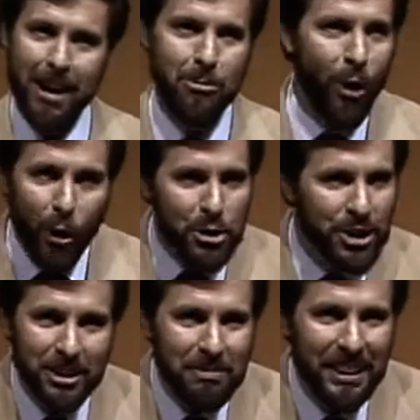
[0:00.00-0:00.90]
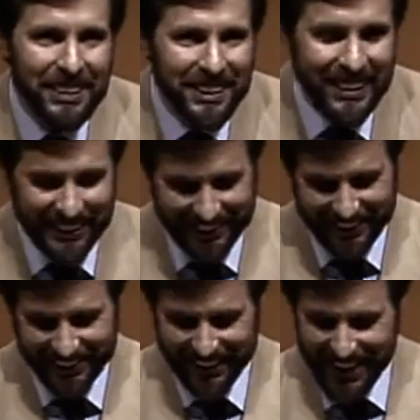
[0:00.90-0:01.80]
they roasted me good.
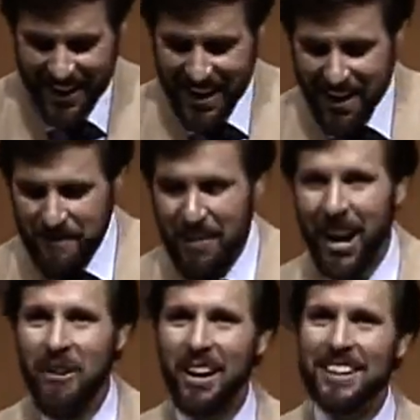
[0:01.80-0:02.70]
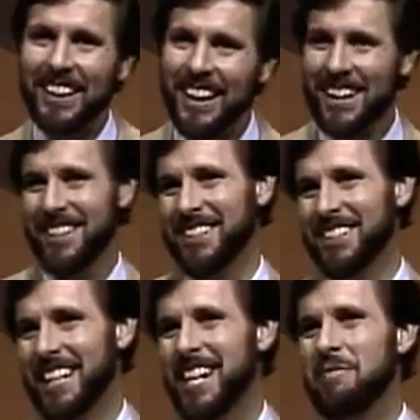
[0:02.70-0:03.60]
But I want to tell
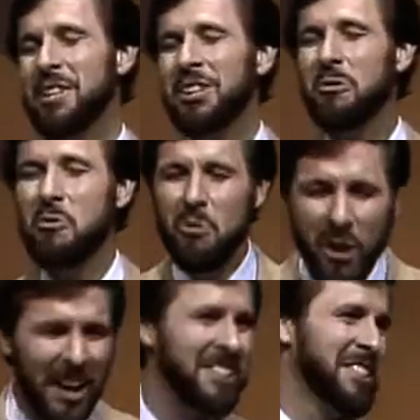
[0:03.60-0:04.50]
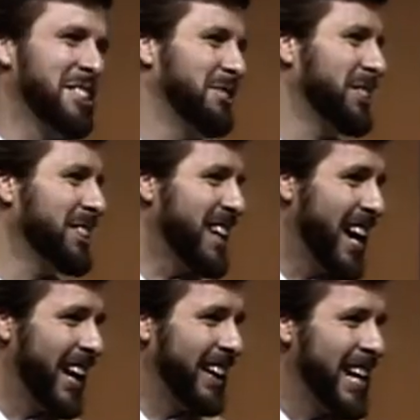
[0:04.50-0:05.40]
you, it was a wonderful
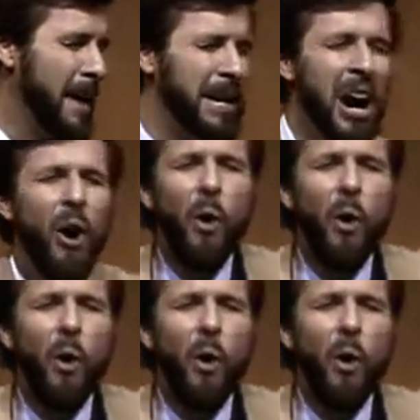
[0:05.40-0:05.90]
night. I mean,